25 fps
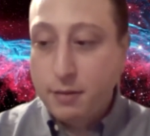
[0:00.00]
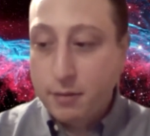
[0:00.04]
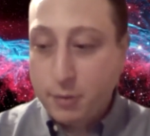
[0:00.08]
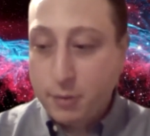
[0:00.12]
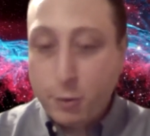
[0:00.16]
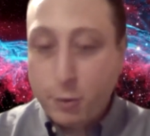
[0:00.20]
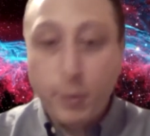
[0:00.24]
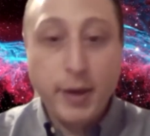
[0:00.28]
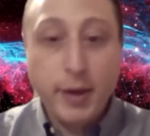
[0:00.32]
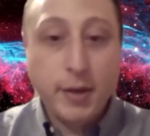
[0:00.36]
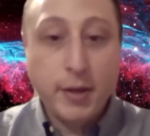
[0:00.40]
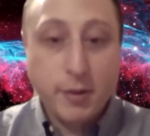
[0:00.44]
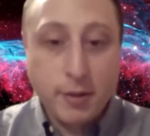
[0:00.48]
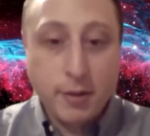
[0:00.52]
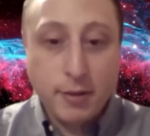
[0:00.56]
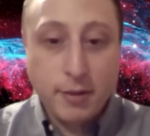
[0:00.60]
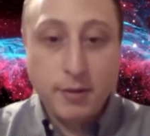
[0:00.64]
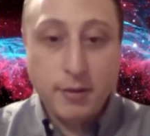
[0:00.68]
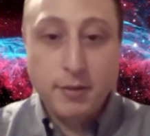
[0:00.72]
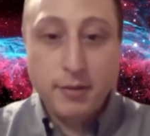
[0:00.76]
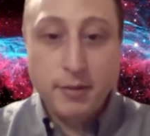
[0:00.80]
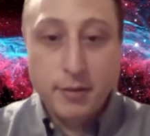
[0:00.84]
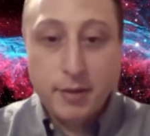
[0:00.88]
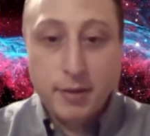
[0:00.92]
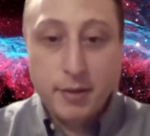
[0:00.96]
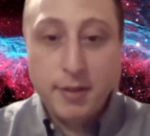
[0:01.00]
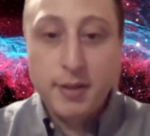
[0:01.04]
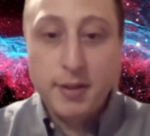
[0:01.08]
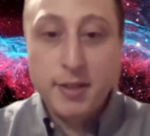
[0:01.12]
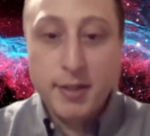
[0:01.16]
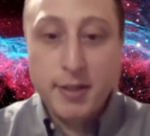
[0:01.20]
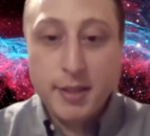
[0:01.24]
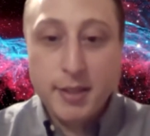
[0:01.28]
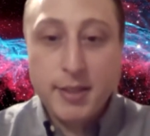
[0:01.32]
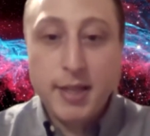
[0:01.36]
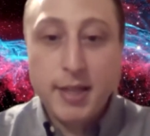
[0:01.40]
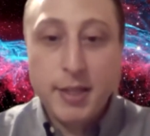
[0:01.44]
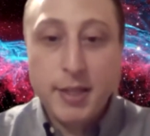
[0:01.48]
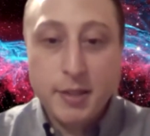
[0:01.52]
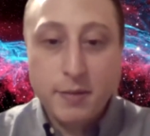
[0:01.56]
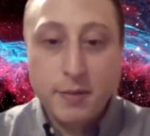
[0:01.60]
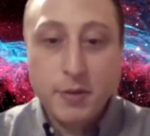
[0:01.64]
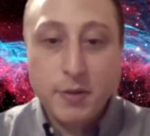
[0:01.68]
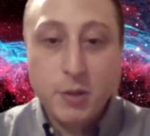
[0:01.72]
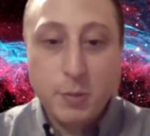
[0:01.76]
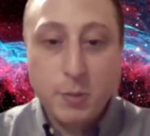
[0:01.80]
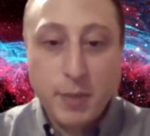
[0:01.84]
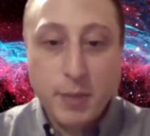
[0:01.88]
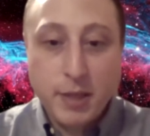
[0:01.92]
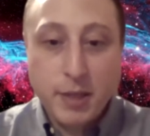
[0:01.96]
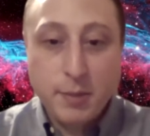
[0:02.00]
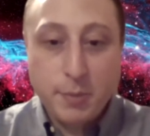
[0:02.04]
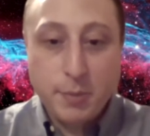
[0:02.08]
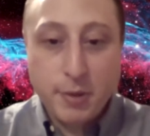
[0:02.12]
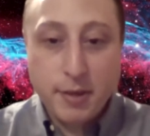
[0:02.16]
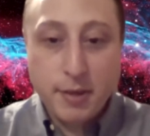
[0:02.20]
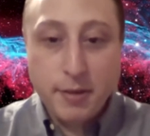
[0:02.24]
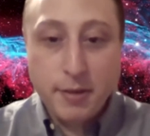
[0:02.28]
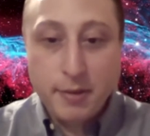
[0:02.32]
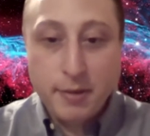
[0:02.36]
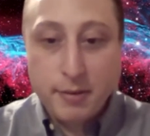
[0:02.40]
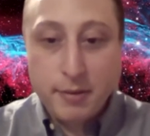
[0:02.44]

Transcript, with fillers: critical to the success of the spaceport